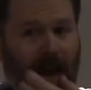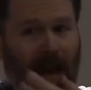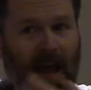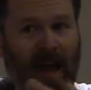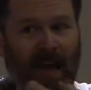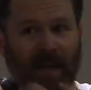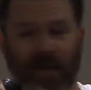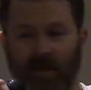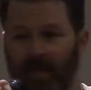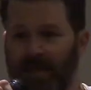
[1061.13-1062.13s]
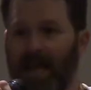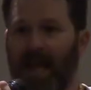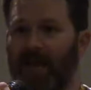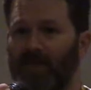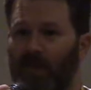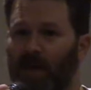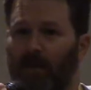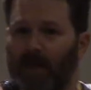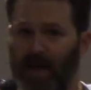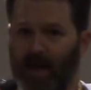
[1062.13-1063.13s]
And the day after
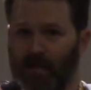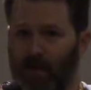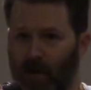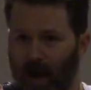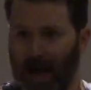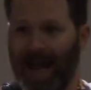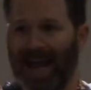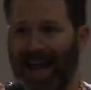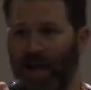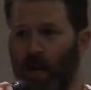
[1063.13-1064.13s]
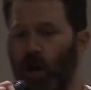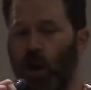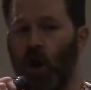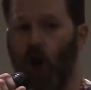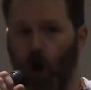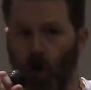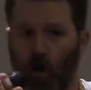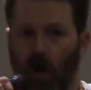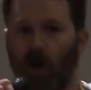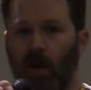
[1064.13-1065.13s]
Anime Expo, I had
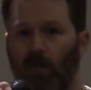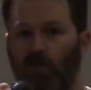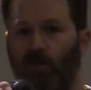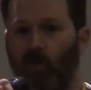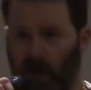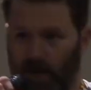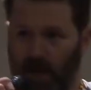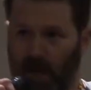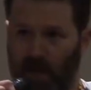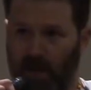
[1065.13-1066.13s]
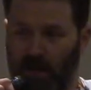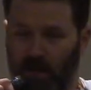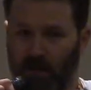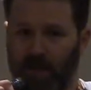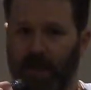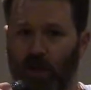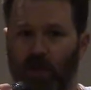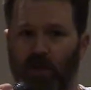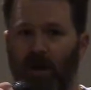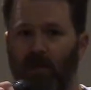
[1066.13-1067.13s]
no voice. I literally
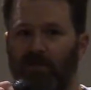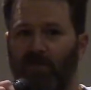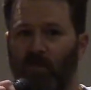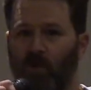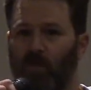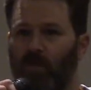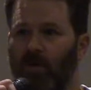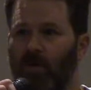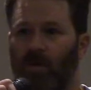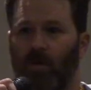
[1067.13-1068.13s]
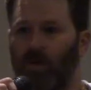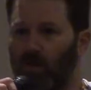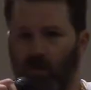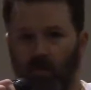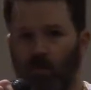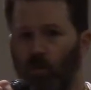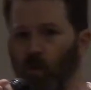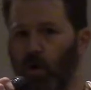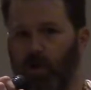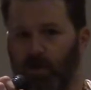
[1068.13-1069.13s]
could not form
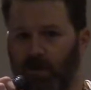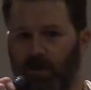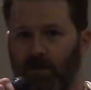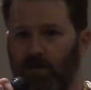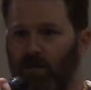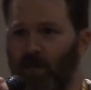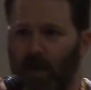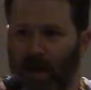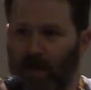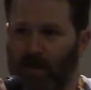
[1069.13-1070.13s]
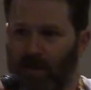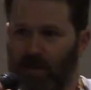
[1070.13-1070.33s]
words through my mouth.